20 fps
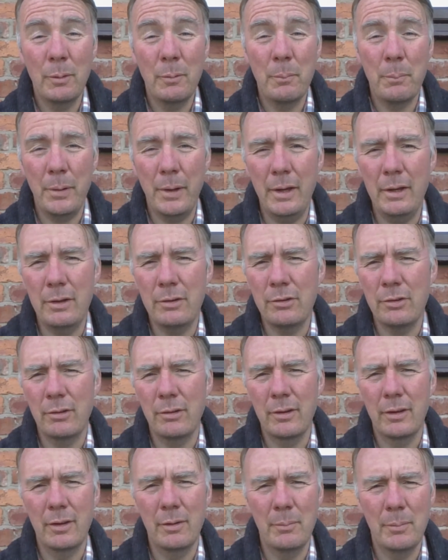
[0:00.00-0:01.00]
picture
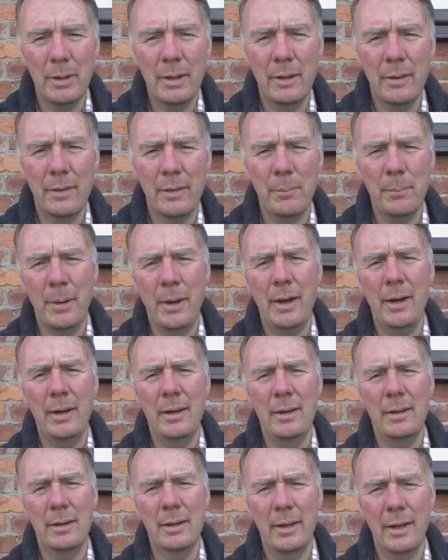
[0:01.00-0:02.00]
in the middle of the
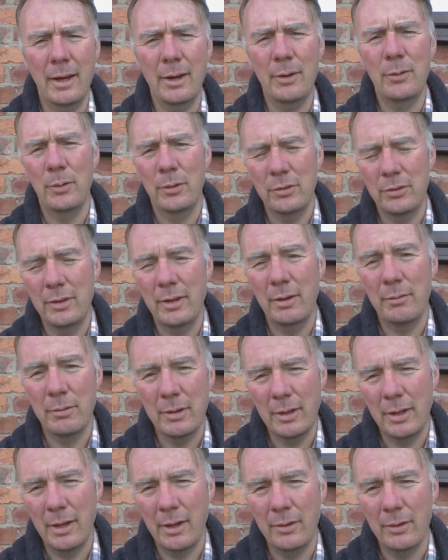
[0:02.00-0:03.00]
pain and the anguish and
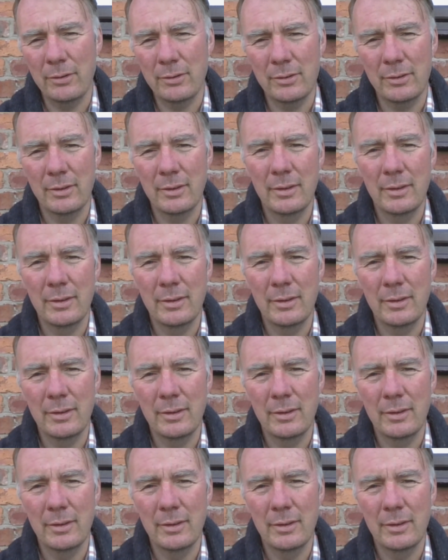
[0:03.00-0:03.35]
everything else.